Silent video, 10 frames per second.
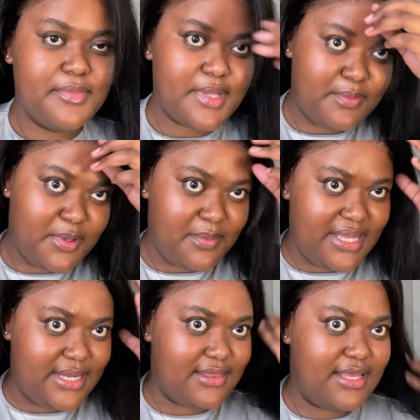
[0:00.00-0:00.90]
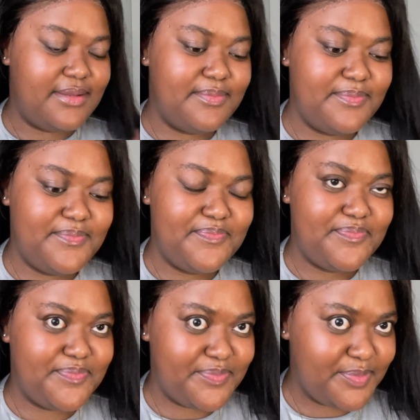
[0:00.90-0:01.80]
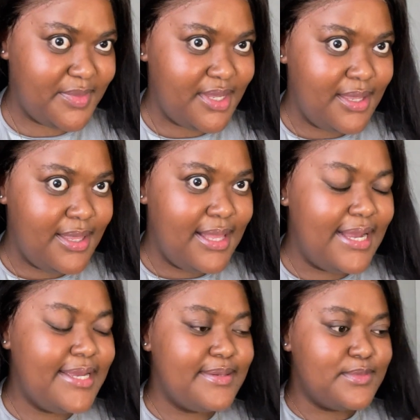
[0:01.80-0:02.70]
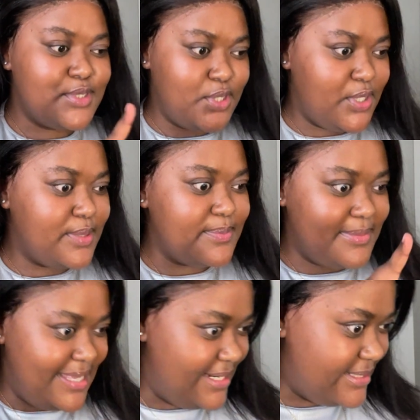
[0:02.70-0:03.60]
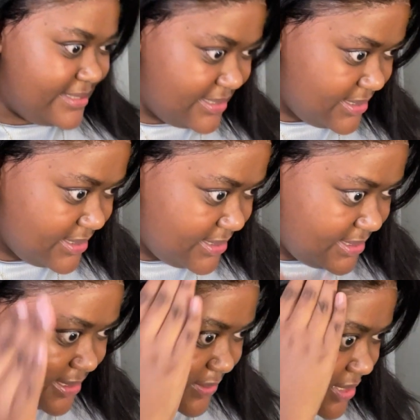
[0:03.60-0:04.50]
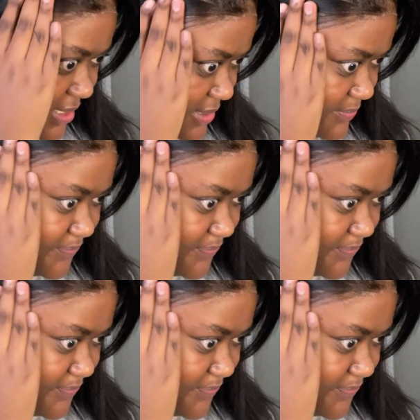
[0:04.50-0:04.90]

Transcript: I'm not mad at that. I am not mad at this, okay?